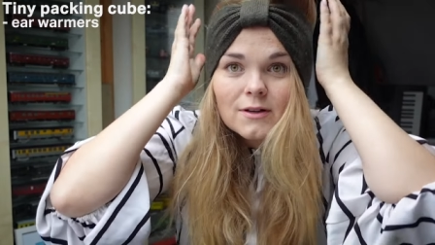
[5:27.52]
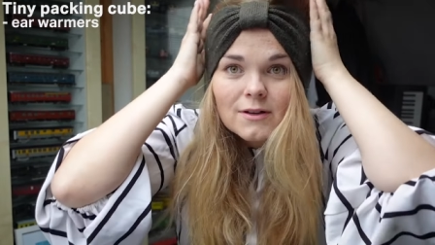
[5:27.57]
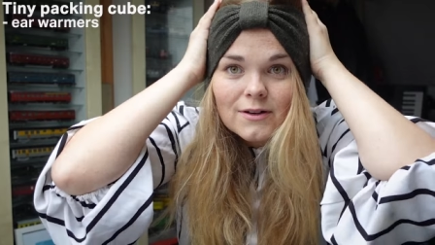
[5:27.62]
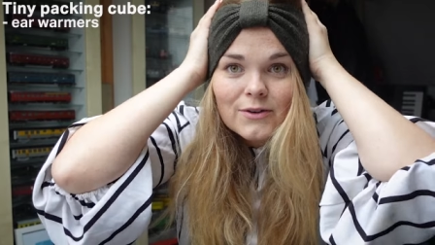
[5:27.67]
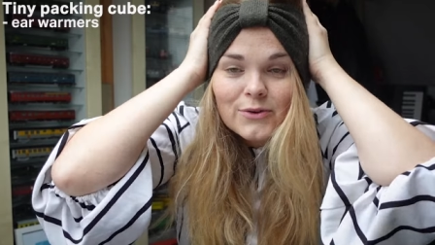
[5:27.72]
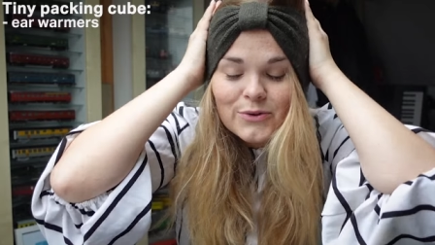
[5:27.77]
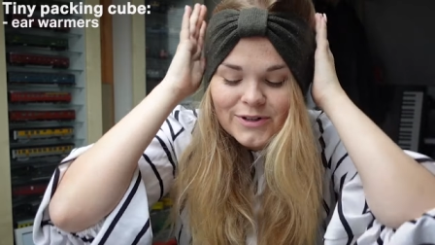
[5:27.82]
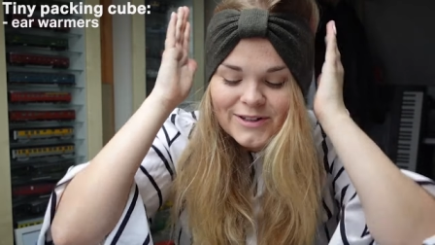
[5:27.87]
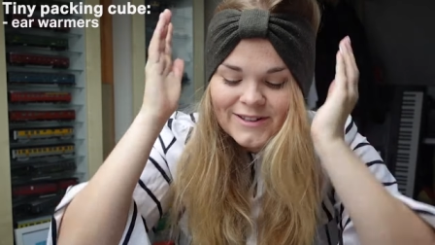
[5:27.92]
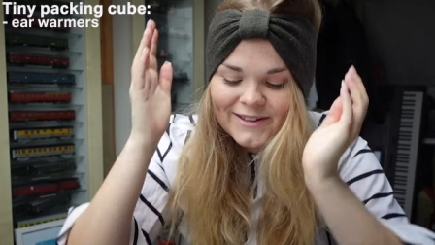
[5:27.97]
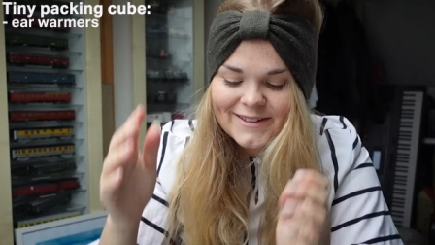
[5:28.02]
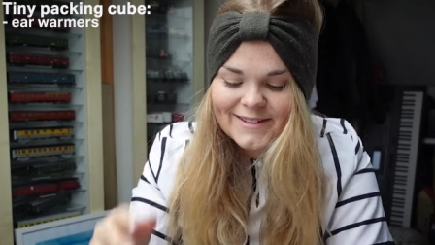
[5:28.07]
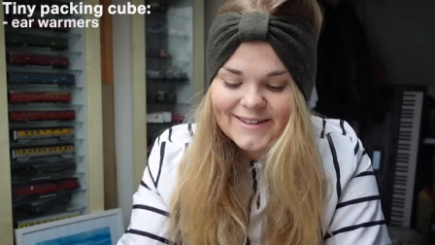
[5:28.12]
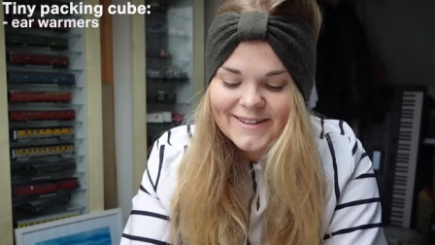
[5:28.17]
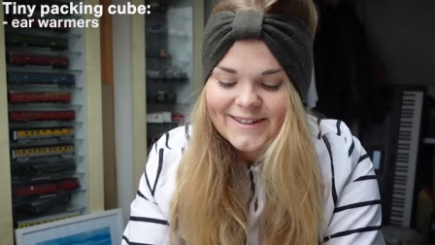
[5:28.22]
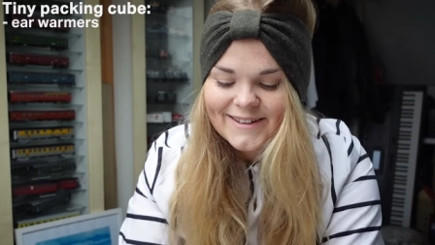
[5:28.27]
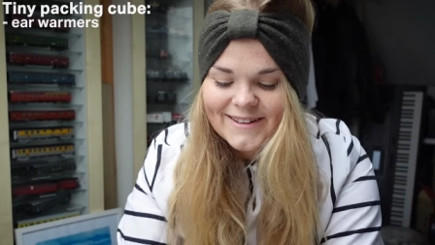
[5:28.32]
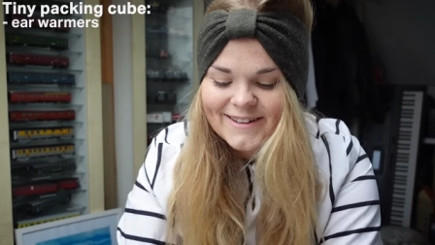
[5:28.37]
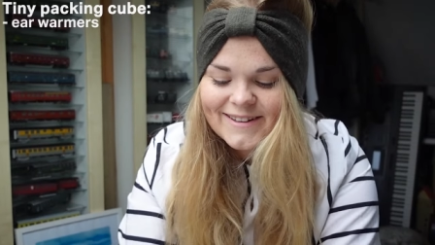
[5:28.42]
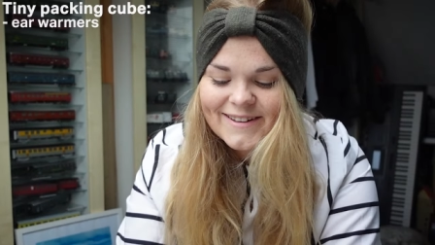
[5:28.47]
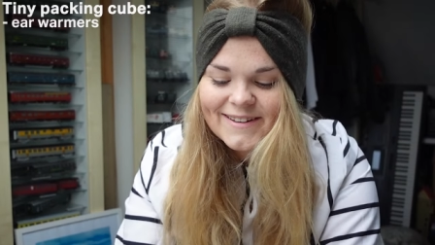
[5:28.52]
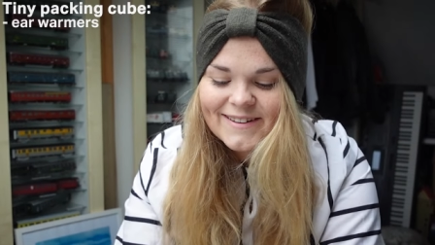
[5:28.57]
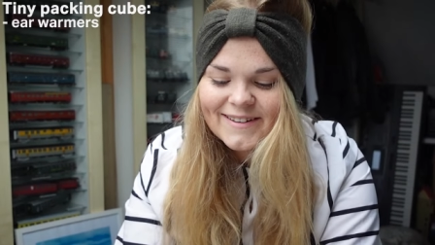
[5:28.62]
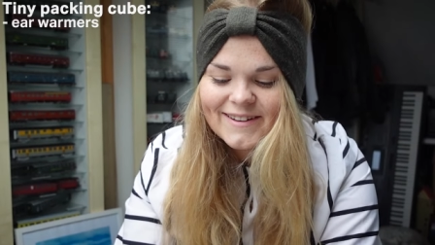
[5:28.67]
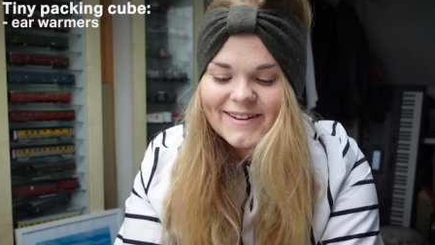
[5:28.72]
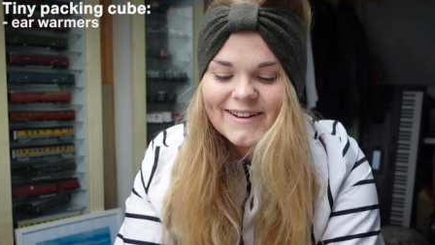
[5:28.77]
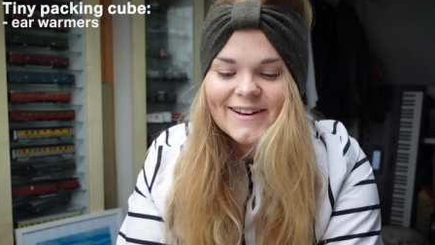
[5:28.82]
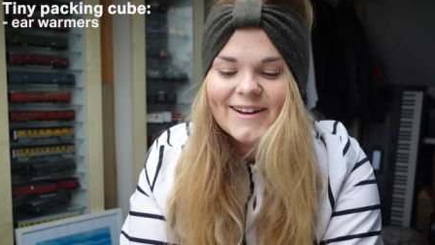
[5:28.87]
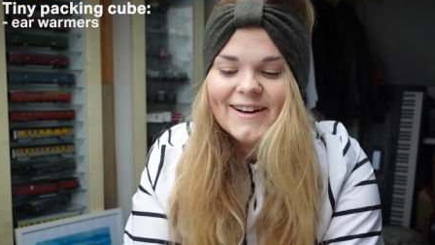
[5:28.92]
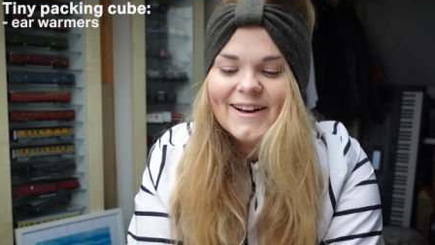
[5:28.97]
Oh.
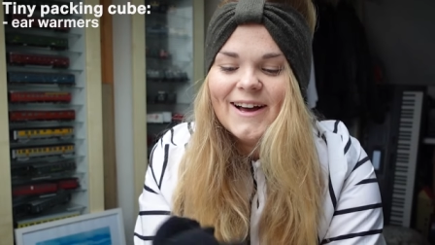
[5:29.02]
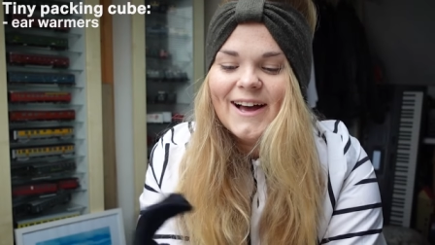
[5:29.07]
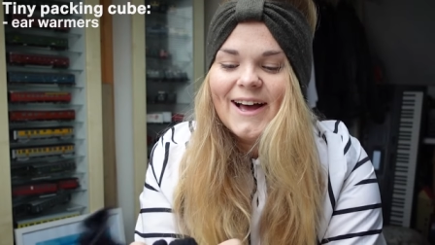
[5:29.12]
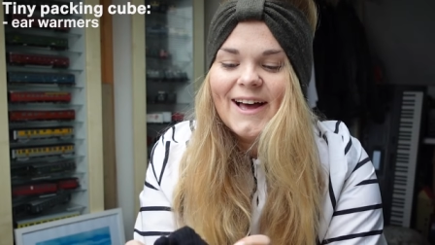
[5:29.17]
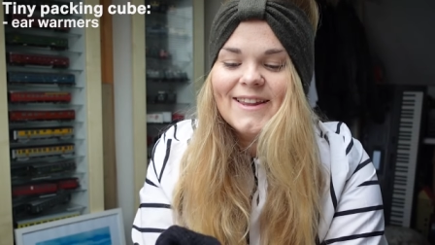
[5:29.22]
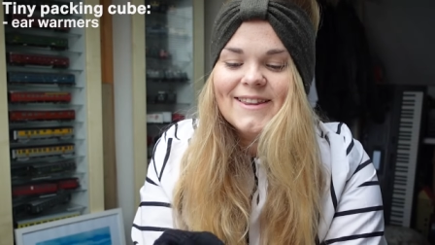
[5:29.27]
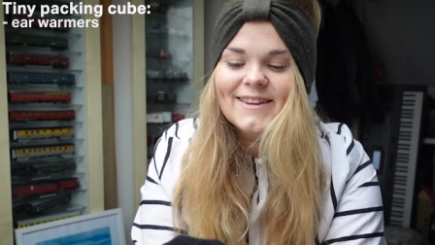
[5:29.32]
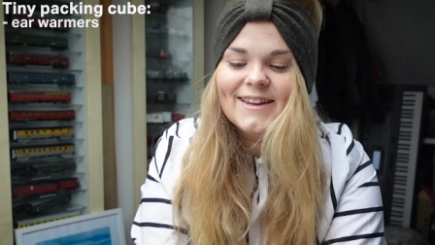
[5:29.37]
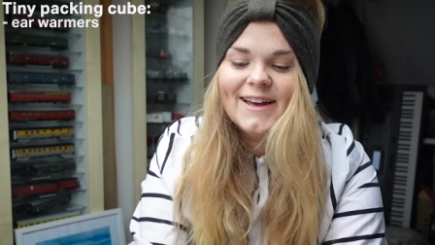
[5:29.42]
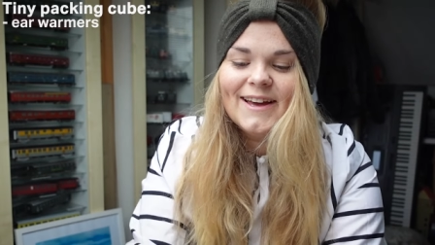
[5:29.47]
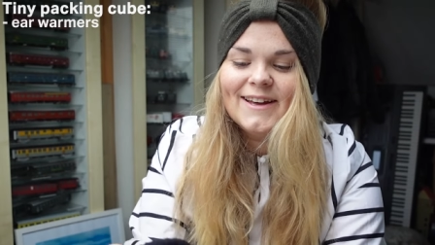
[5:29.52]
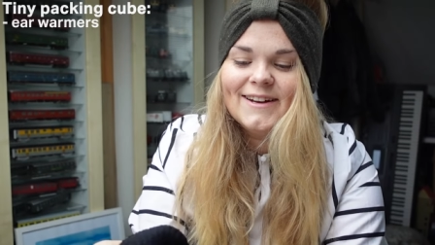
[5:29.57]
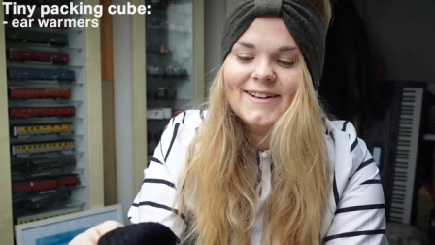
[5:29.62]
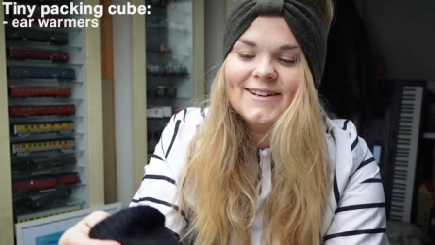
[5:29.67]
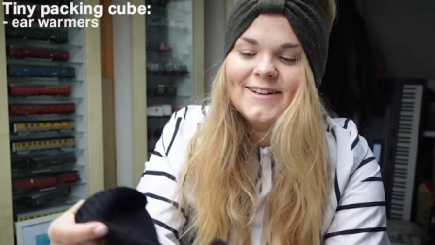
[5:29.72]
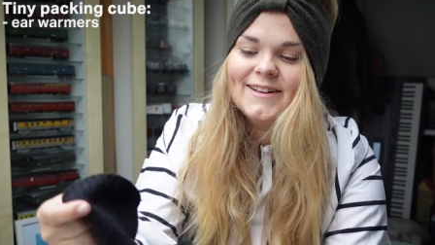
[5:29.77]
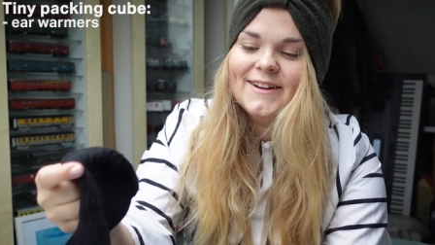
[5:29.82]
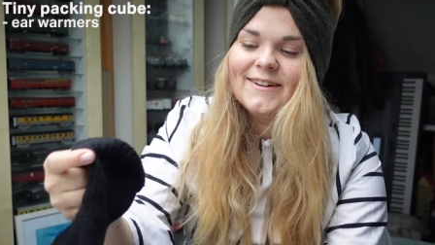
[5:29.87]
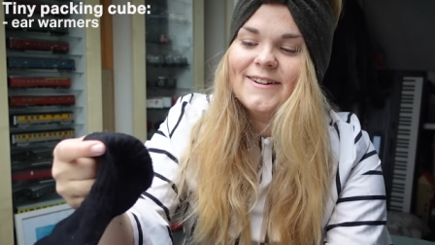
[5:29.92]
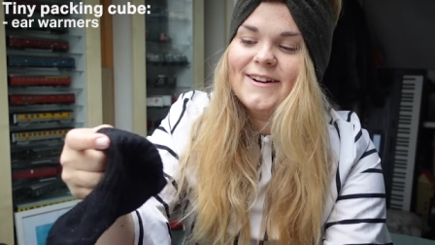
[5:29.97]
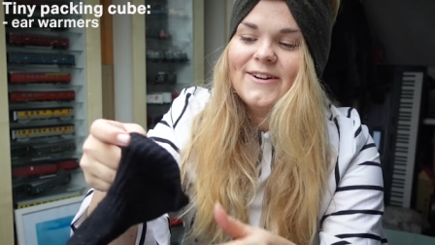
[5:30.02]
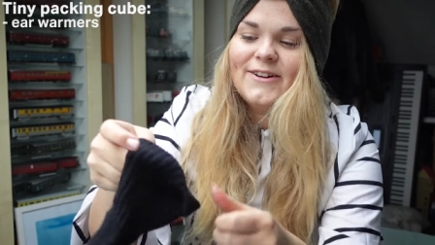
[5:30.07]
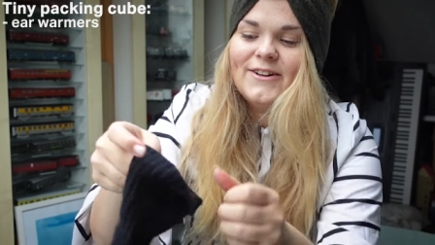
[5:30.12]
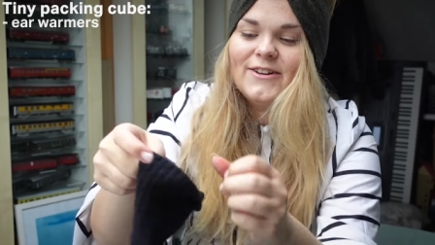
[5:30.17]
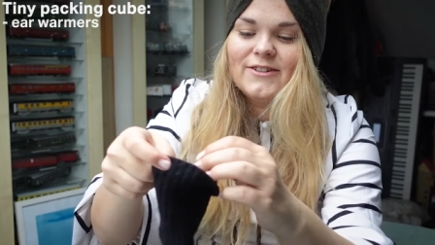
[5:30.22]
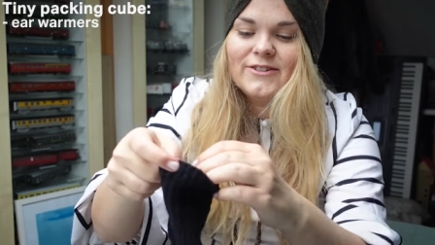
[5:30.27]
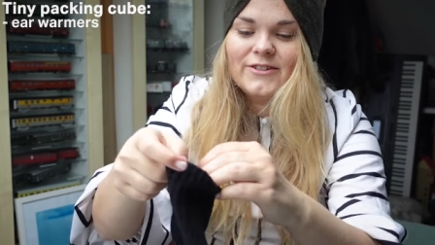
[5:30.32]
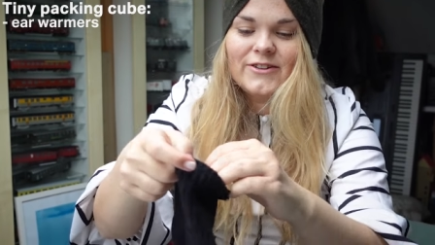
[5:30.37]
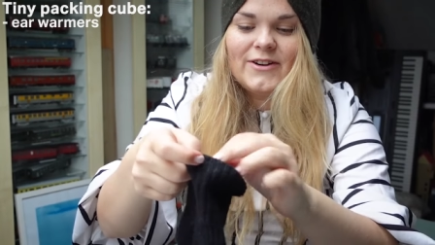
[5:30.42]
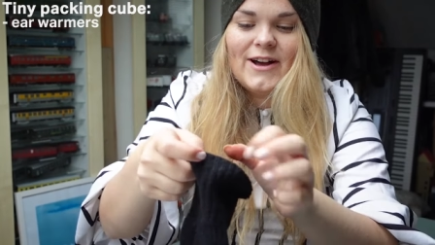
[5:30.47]
And then in here I
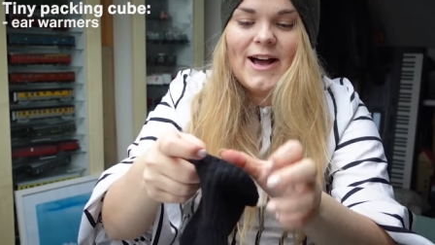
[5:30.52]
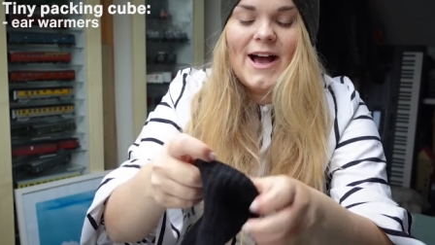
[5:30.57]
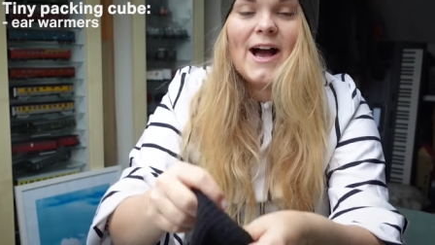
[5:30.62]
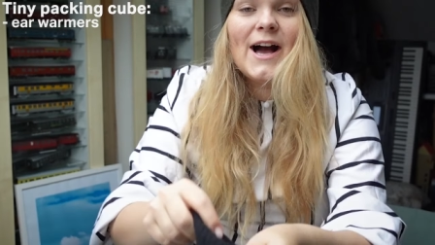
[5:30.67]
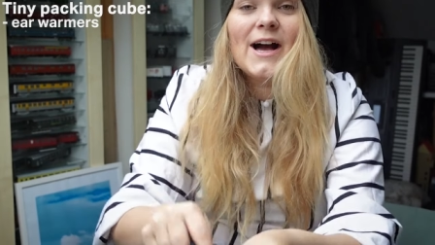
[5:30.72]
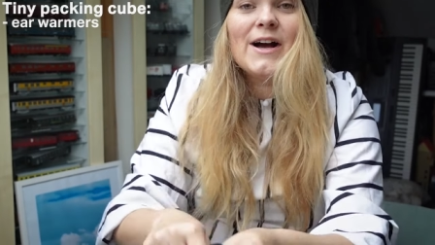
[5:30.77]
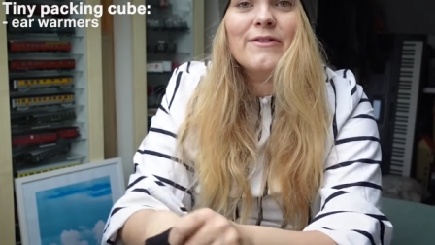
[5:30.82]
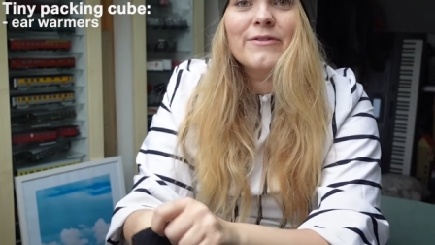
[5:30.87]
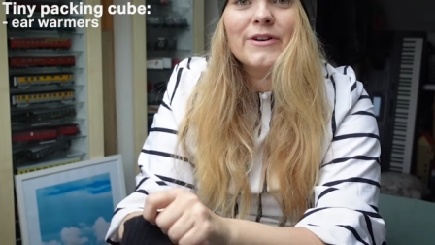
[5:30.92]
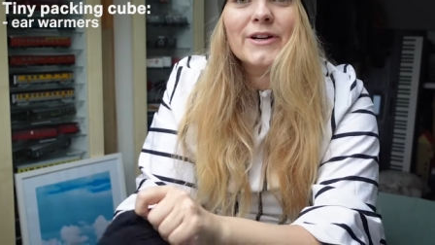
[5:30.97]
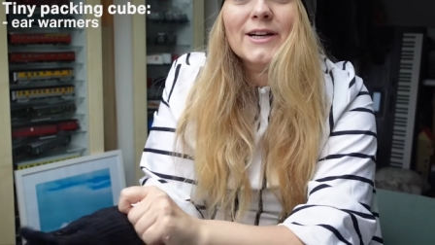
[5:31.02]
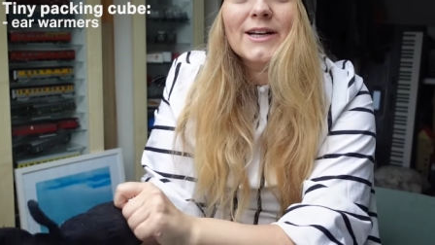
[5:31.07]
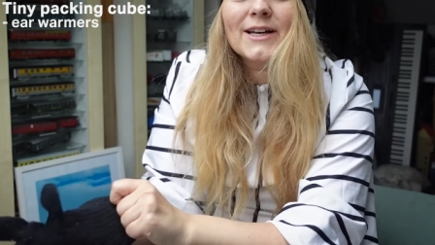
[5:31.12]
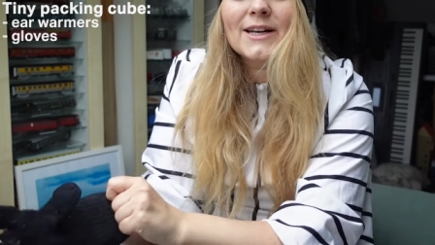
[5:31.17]
also have